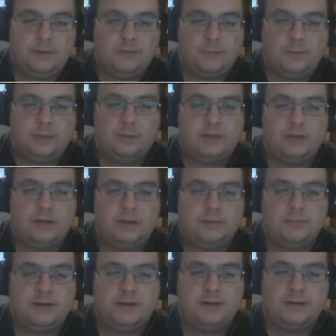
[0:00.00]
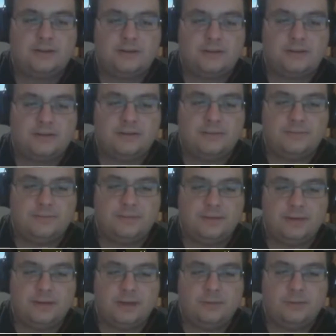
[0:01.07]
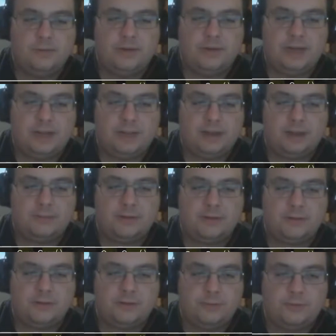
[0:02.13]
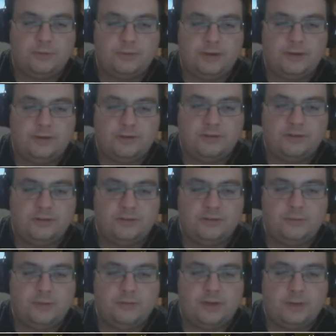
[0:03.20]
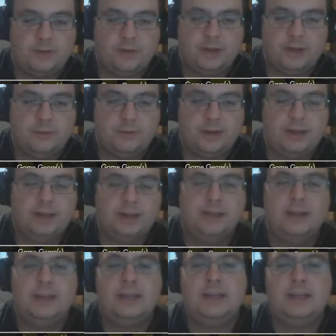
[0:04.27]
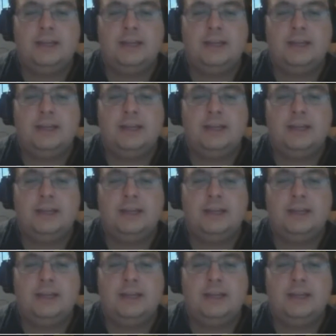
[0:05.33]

A little bit of a bummer, but it wouldn't really help that much on this boss because he's super far away anyway.